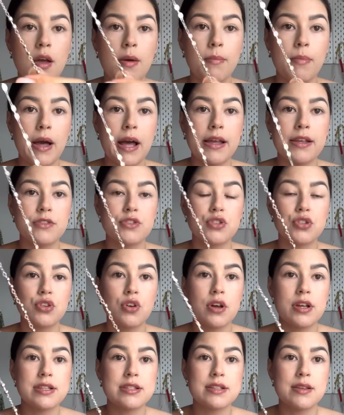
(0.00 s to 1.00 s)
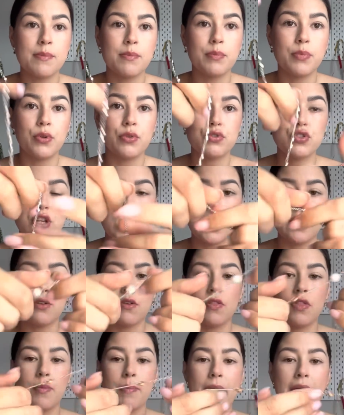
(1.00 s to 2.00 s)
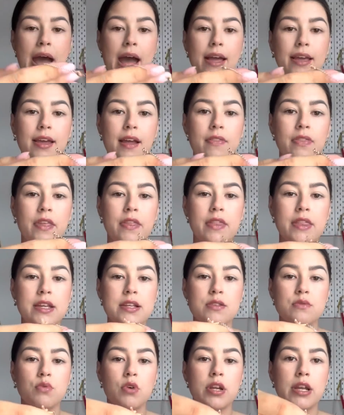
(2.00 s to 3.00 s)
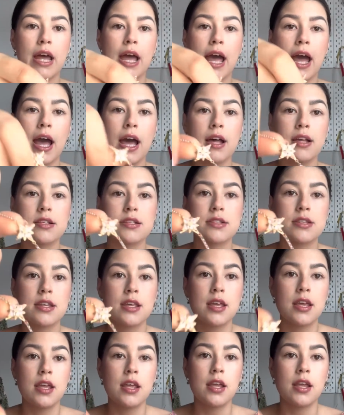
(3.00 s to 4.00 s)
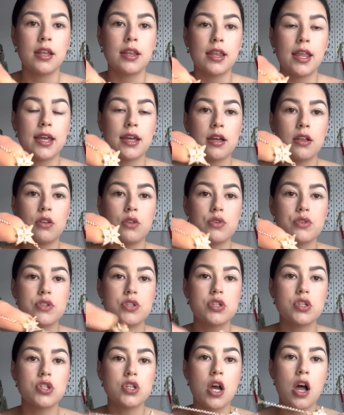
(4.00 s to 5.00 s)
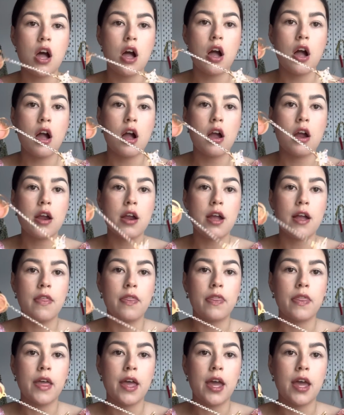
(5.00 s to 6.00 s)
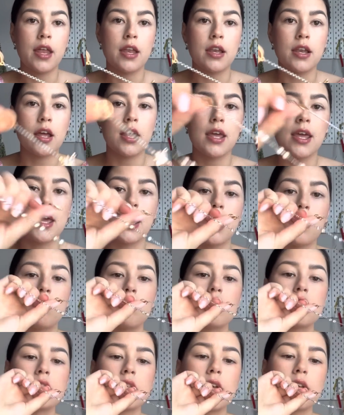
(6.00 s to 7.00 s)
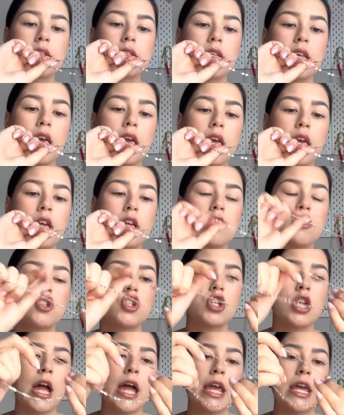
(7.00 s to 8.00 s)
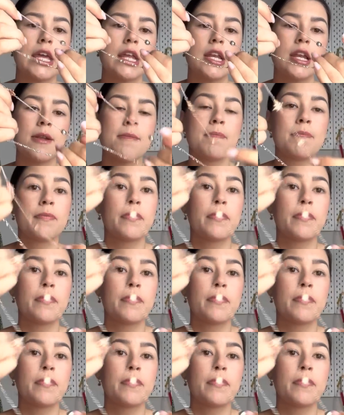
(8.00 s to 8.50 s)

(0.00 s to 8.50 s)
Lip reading: but I've just got a simple chain on the back, and then this one has like a little star, and then a, what's that say, shine.